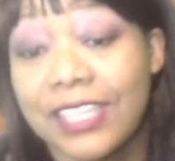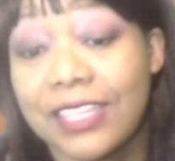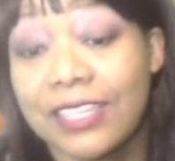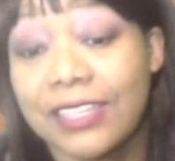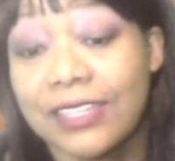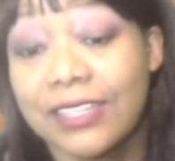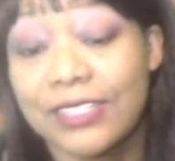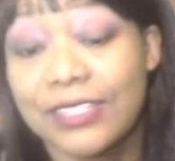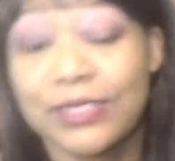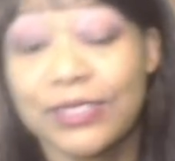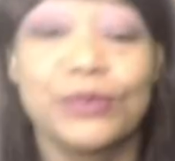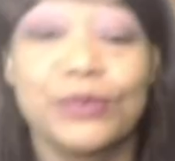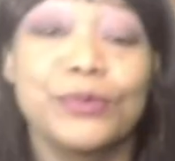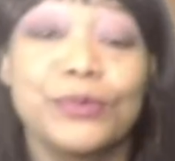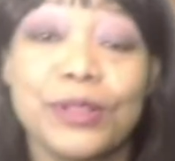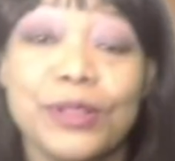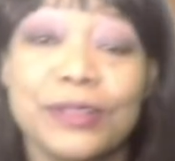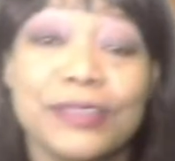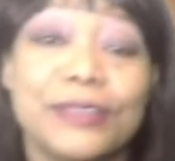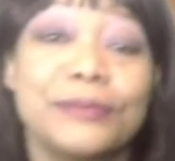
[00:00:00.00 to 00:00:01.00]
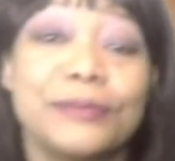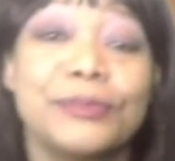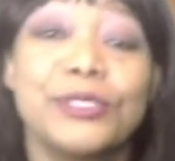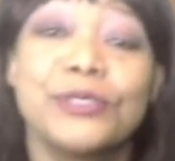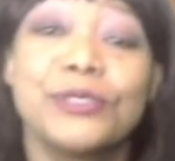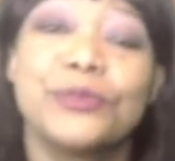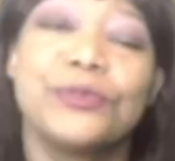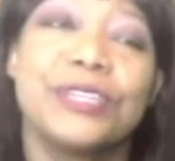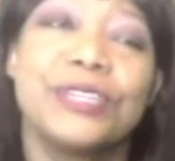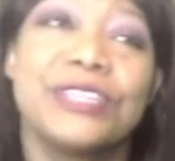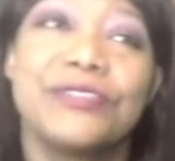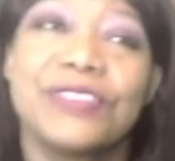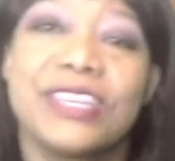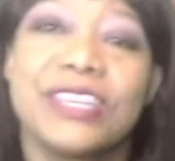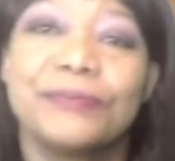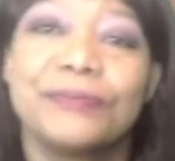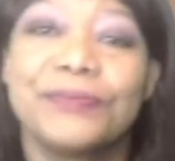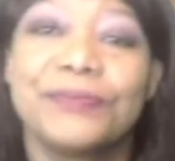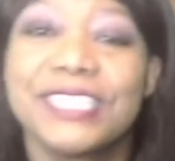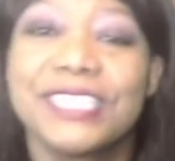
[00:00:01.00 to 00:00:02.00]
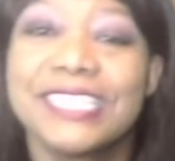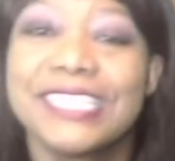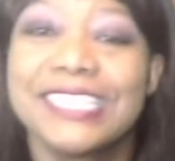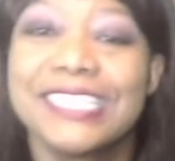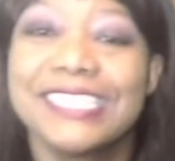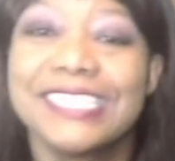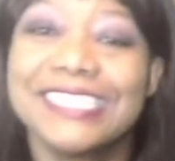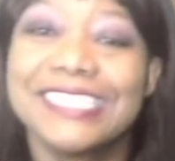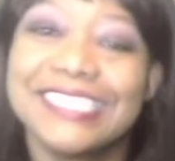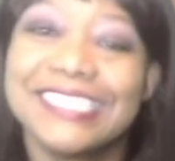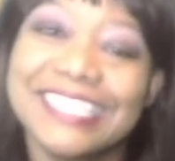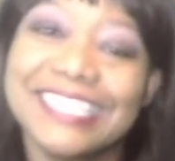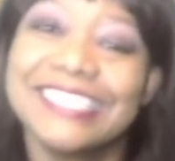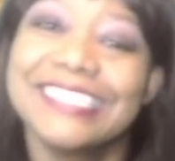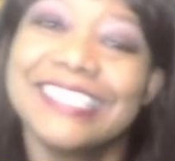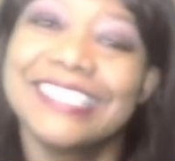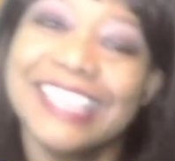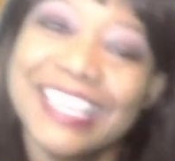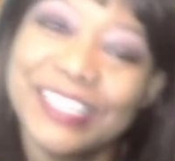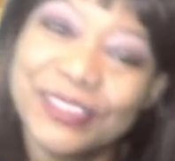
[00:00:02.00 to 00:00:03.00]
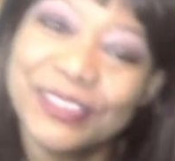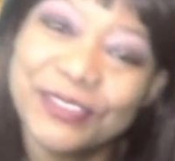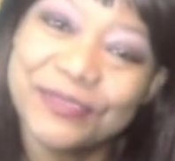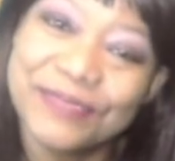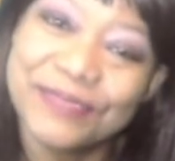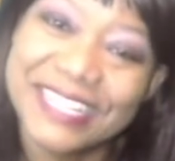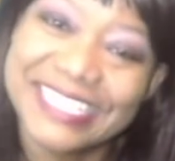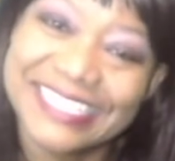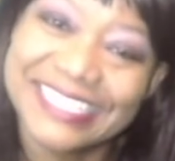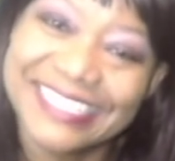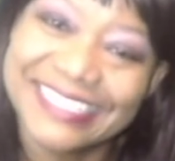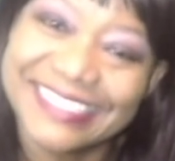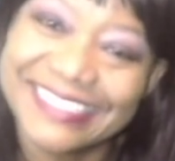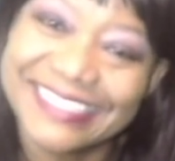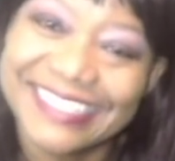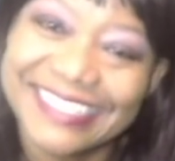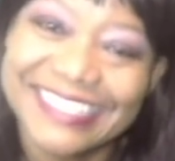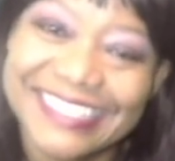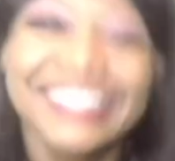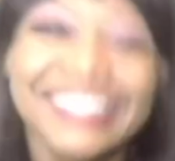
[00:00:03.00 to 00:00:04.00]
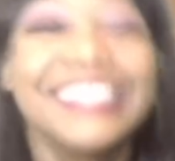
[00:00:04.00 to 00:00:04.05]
So welcome to Reeva. She says, thank you, my sister.